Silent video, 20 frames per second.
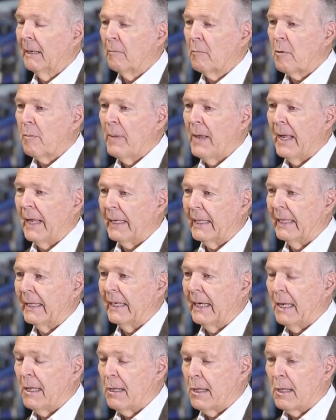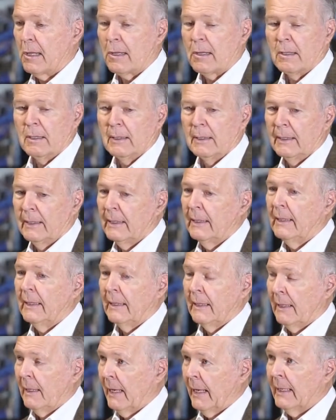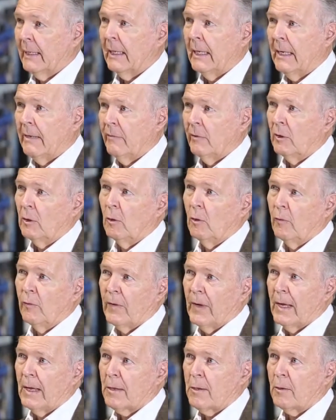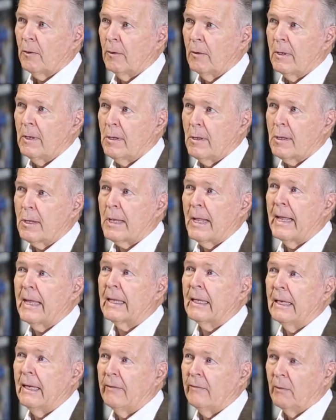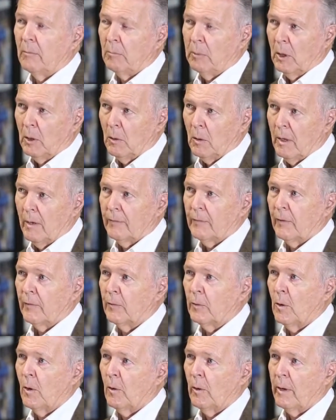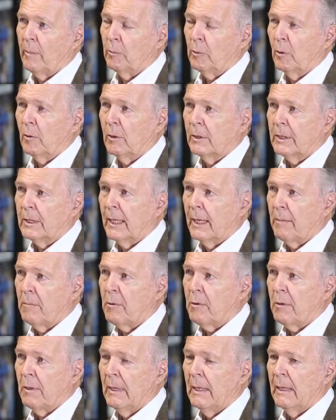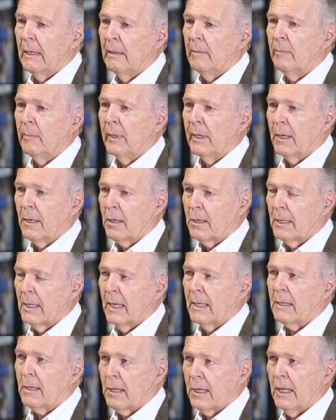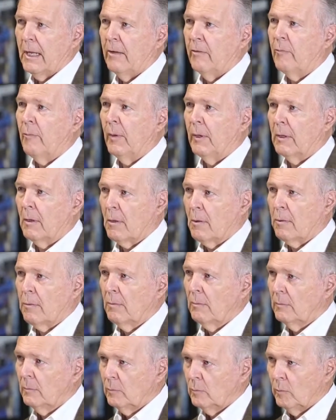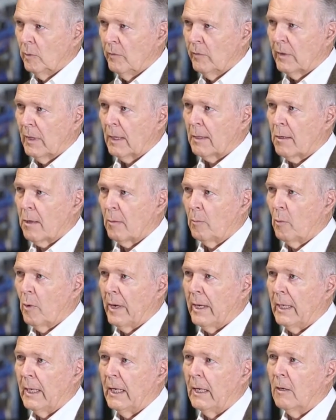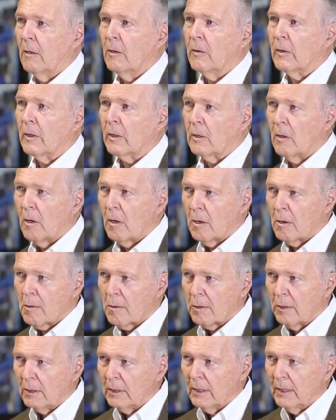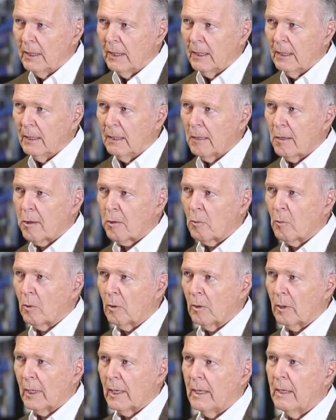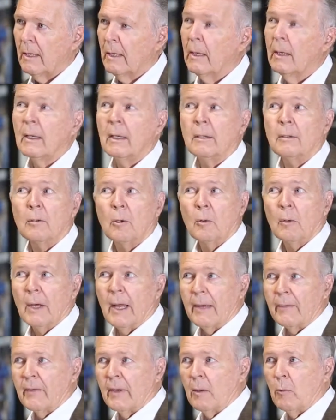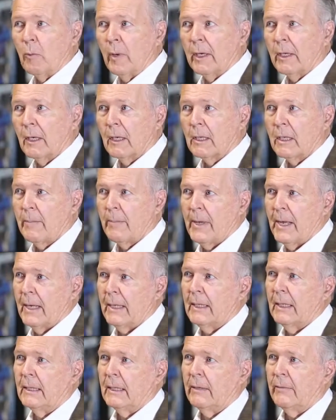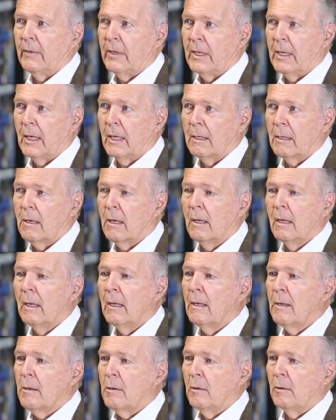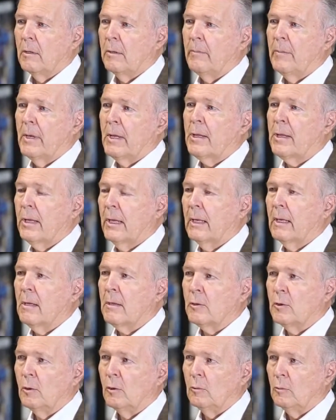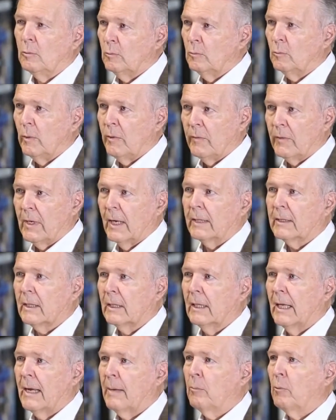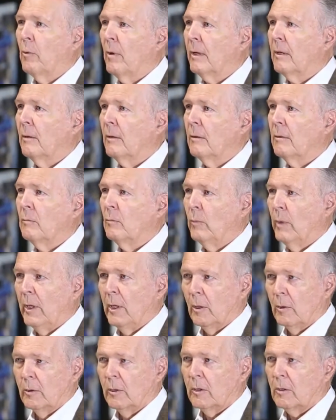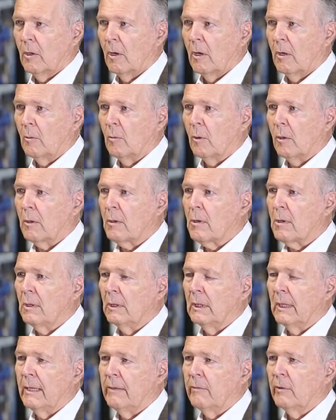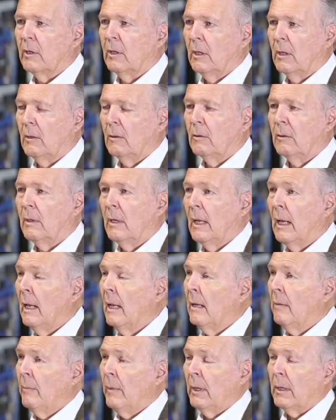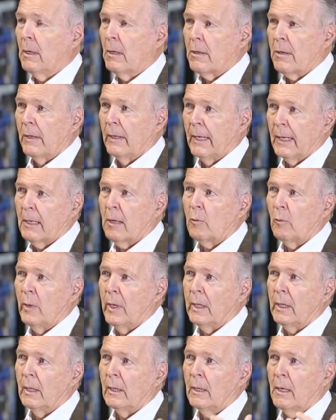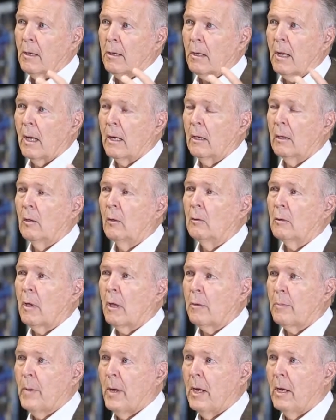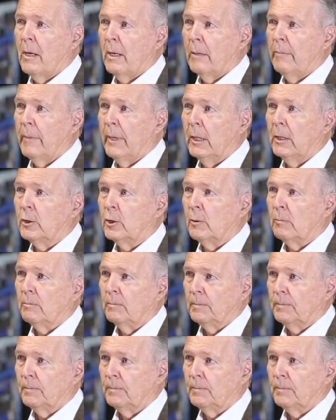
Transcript: Comes back in and he says, I can even go faster. He says, I can even blow off the Ferrari prototypes, but it's not safe because we've got some rain here and the car is a little squirrely. Don't have any wing on the back end of it yet. So the best thing is we've got the lap record. We know the car works. Leave it alone, because the next weekend it's got to go to Spa in Belgium.